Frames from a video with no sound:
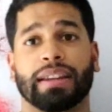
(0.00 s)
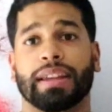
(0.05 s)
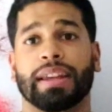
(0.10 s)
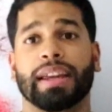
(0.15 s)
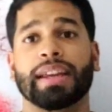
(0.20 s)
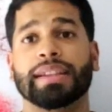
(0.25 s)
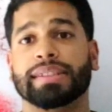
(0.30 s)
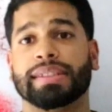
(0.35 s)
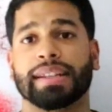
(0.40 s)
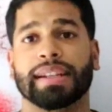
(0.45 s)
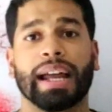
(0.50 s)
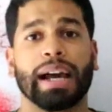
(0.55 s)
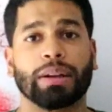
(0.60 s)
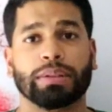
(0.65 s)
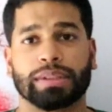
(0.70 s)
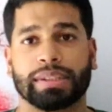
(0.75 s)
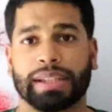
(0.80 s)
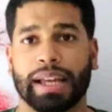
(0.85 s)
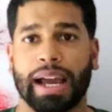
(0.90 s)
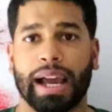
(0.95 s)
ins and
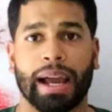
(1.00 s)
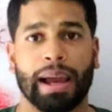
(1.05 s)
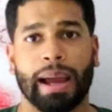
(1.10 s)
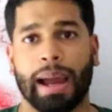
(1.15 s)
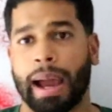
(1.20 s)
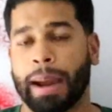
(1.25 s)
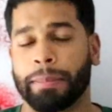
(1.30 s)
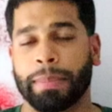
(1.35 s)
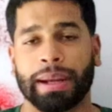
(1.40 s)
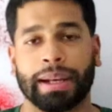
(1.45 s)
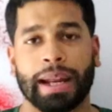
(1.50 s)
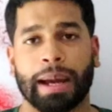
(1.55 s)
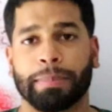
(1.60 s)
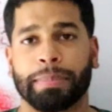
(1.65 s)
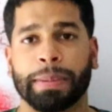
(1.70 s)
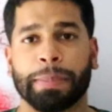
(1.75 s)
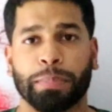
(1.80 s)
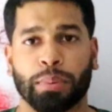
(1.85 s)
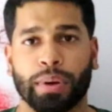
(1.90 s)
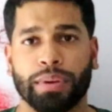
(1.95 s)
outs that I may not
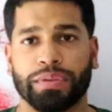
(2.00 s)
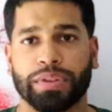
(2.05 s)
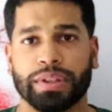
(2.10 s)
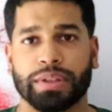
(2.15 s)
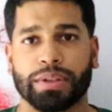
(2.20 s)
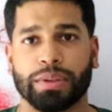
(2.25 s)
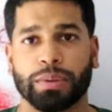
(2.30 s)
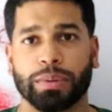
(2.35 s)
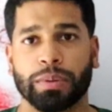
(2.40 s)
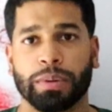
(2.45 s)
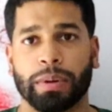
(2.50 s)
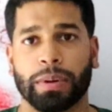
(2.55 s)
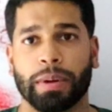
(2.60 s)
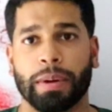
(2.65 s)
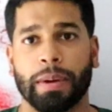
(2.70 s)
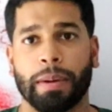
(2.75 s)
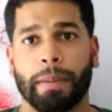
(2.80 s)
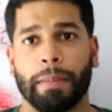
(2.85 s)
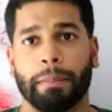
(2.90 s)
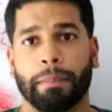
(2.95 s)
be privy to.
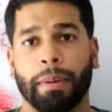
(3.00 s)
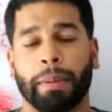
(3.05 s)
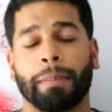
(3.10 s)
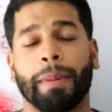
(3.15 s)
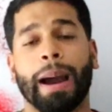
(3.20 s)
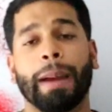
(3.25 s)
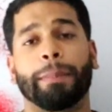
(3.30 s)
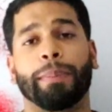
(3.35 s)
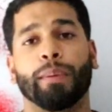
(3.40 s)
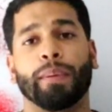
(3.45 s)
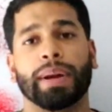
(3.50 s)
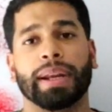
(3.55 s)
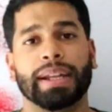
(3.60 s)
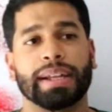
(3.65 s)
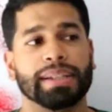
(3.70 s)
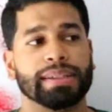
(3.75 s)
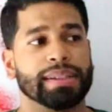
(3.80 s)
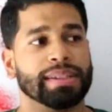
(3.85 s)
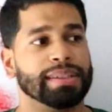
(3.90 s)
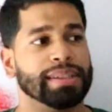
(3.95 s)
But my point
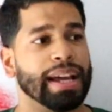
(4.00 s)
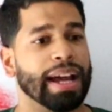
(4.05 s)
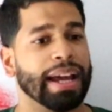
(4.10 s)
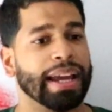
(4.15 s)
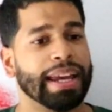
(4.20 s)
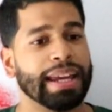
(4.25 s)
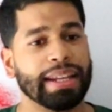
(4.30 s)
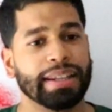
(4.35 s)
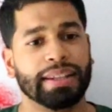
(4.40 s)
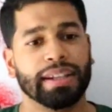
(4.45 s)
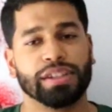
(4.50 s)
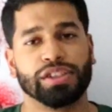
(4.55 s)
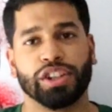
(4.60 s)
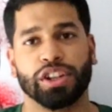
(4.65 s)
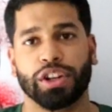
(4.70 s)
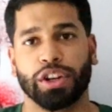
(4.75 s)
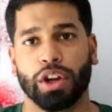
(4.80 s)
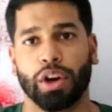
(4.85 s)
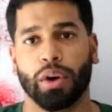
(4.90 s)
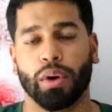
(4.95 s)
is that he
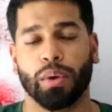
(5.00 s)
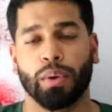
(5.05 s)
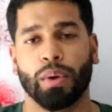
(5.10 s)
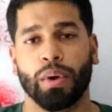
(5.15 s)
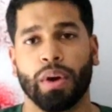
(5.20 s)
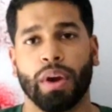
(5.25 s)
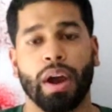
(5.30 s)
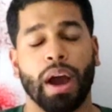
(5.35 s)
doesn't know.